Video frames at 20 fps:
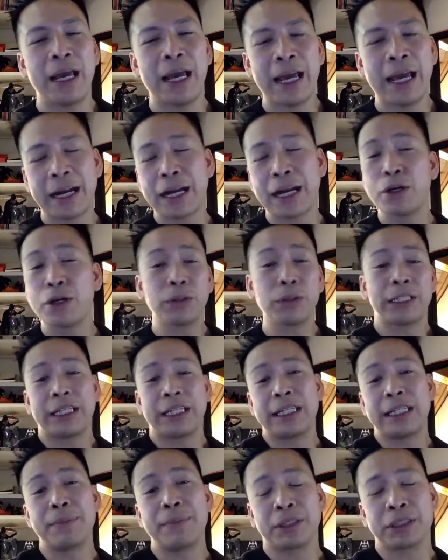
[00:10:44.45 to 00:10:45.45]
And I know that they
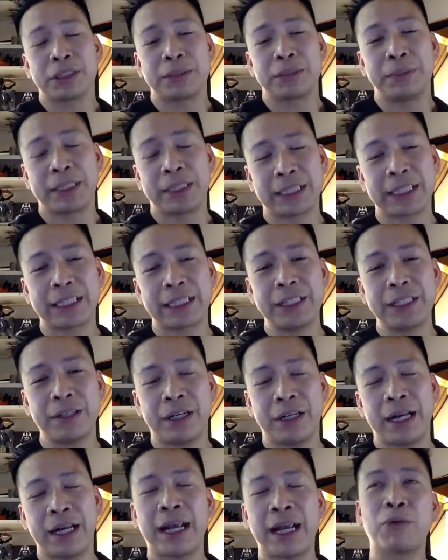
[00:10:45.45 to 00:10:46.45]
emailed it to me because I can hear
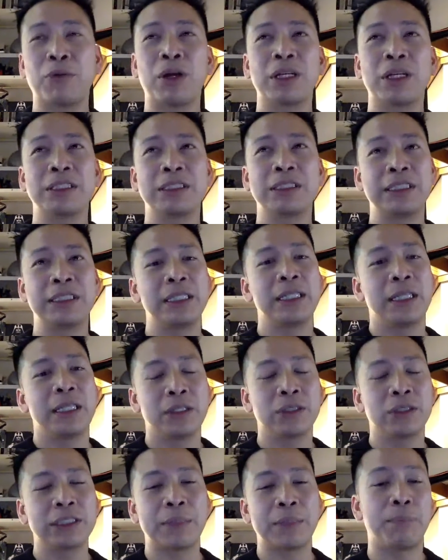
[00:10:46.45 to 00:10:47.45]
it. And I want to see,
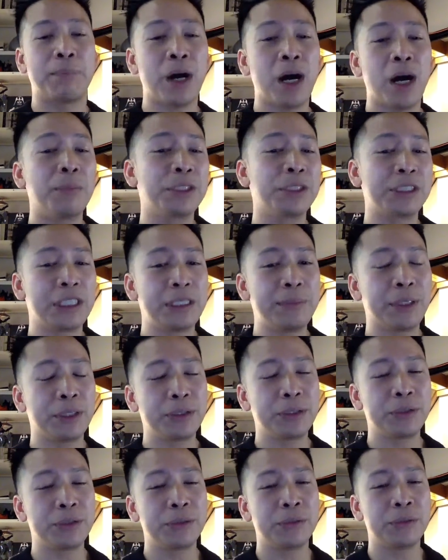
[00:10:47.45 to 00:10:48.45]
they'll say, Bob just
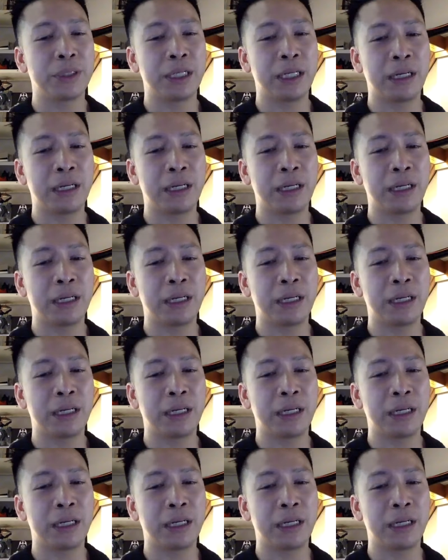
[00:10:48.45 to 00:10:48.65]
emailed you,